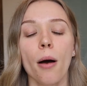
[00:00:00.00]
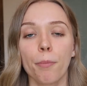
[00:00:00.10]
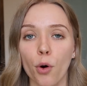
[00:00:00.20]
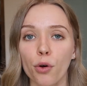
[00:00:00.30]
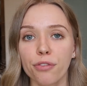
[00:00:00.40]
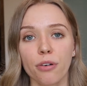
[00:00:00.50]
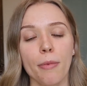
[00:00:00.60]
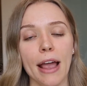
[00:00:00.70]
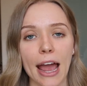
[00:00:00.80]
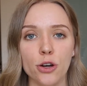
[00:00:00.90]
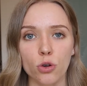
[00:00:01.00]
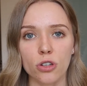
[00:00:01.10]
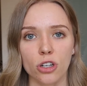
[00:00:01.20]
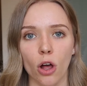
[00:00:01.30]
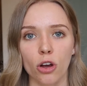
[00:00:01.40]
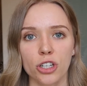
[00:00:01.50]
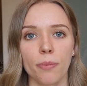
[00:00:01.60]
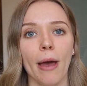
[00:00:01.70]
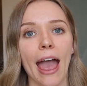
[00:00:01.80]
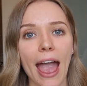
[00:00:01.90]
both from my entrance
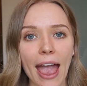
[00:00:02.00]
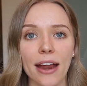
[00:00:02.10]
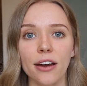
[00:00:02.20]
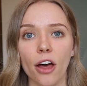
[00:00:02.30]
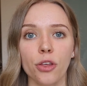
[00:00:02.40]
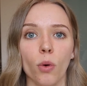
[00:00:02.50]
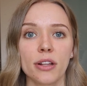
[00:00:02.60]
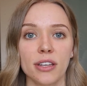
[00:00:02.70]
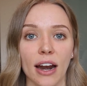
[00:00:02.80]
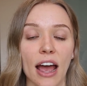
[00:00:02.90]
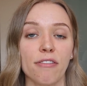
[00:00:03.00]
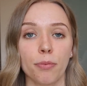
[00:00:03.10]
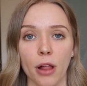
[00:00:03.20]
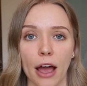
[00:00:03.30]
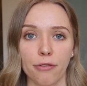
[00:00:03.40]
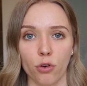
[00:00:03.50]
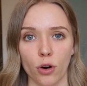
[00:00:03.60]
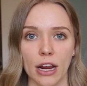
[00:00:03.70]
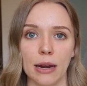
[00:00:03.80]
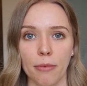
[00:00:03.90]
scholarship and other ones that I have applied
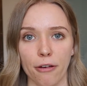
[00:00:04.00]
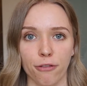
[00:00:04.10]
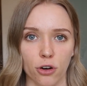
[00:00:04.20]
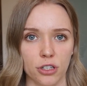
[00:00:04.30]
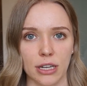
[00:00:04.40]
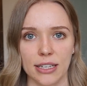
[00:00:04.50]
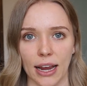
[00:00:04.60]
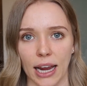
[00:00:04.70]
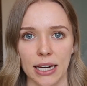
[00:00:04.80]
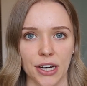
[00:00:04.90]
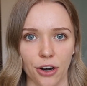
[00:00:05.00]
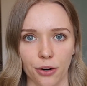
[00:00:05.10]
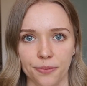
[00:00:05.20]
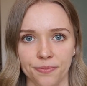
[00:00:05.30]
for in my first and second year.